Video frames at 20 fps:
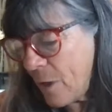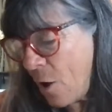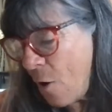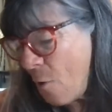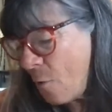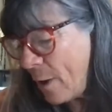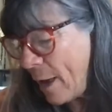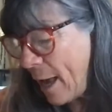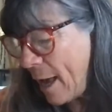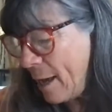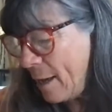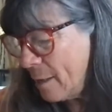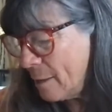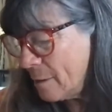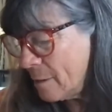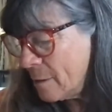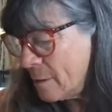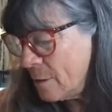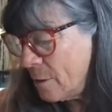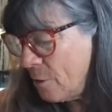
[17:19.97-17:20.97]
Okay,
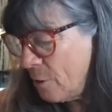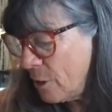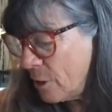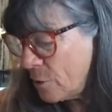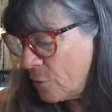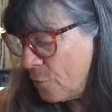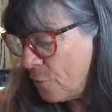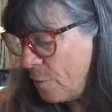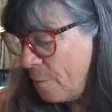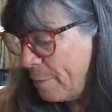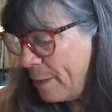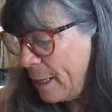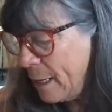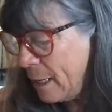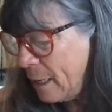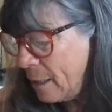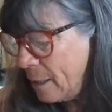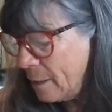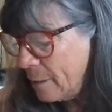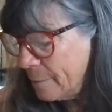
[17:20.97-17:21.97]
serious for a
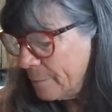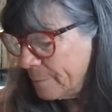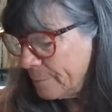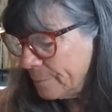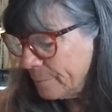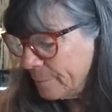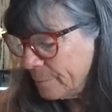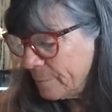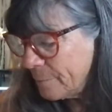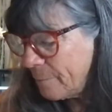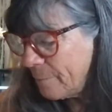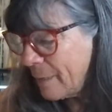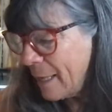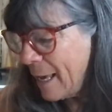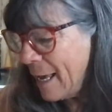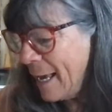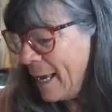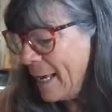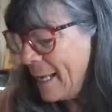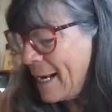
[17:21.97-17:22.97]
minute.
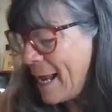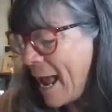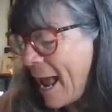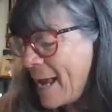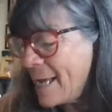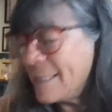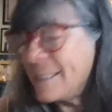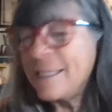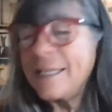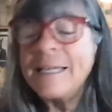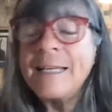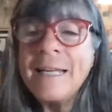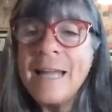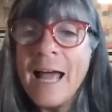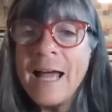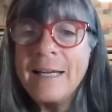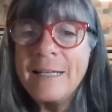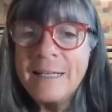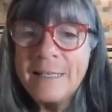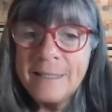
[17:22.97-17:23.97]
In
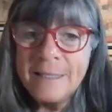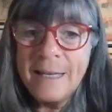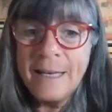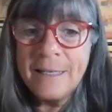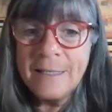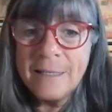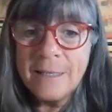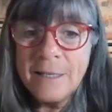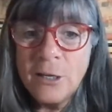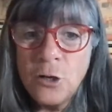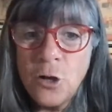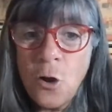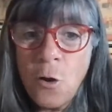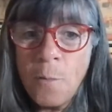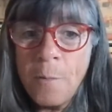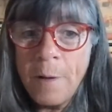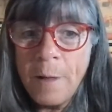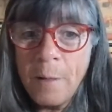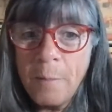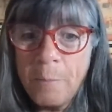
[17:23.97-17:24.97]
1896, the
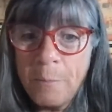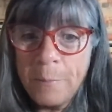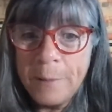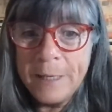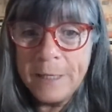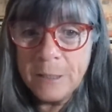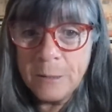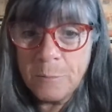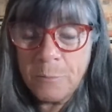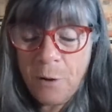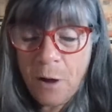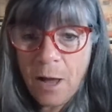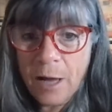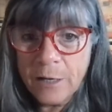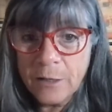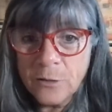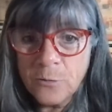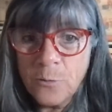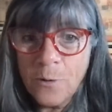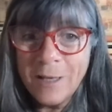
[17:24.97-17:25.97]
Nobel Peace
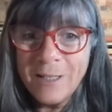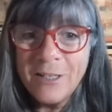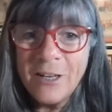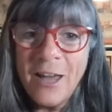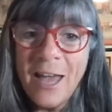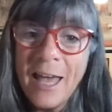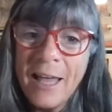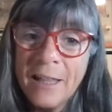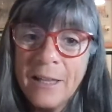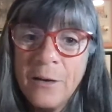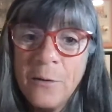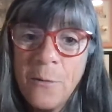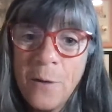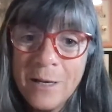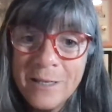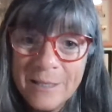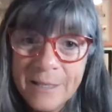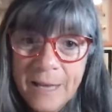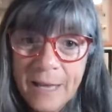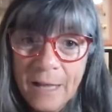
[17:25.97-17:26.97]
Prize went to Elie
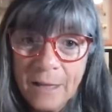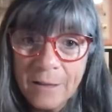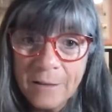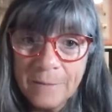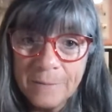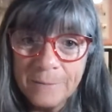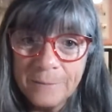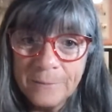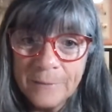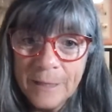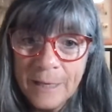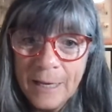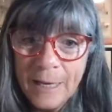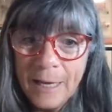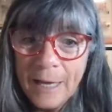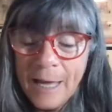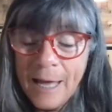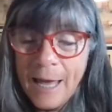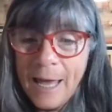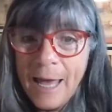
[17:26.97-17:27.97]
Wiesel.
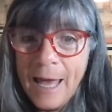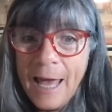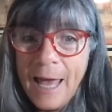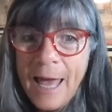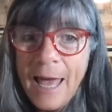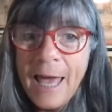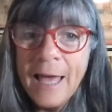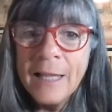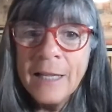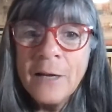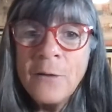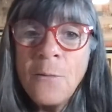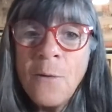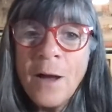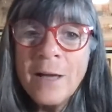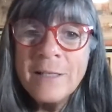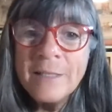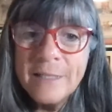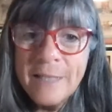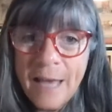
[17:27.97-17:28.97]
Elie
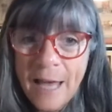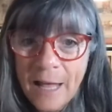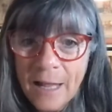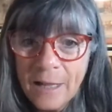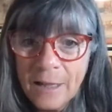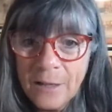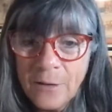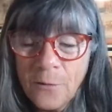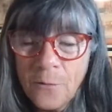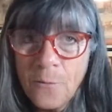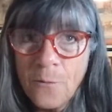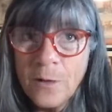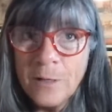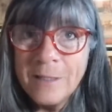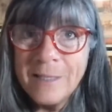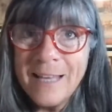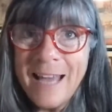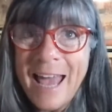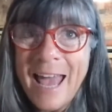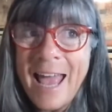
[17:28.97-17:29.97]
Wiesel
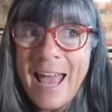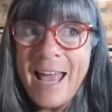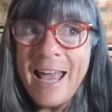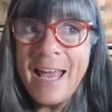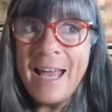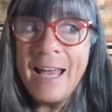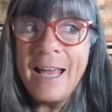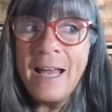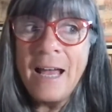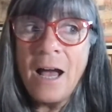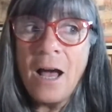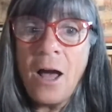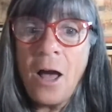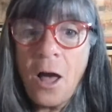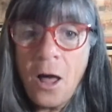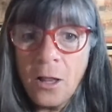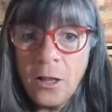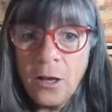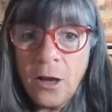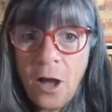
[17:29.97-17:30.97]
was a
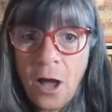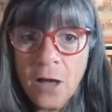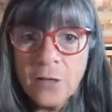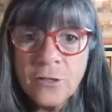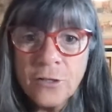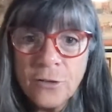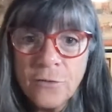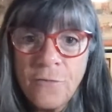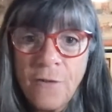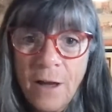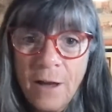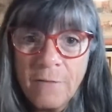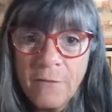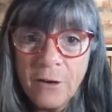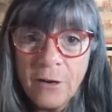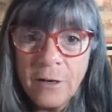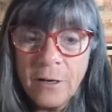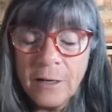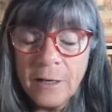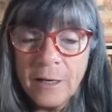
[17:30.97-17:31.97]
Holocaust
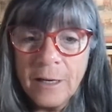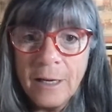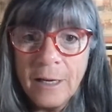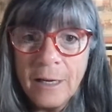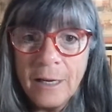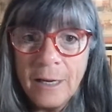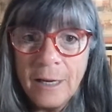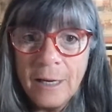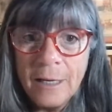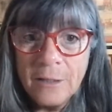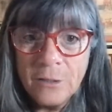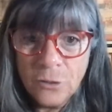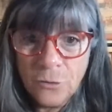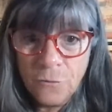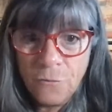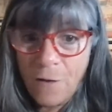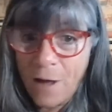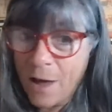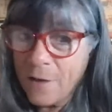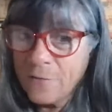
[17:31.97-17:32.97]
survivor. He
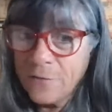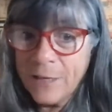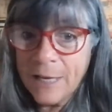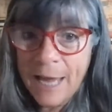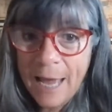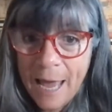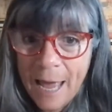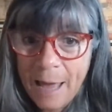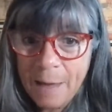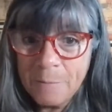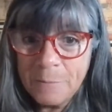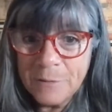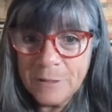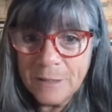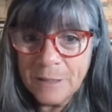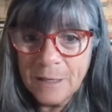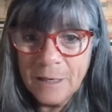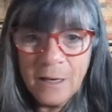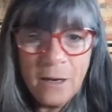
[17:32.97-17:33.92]
survived the camps,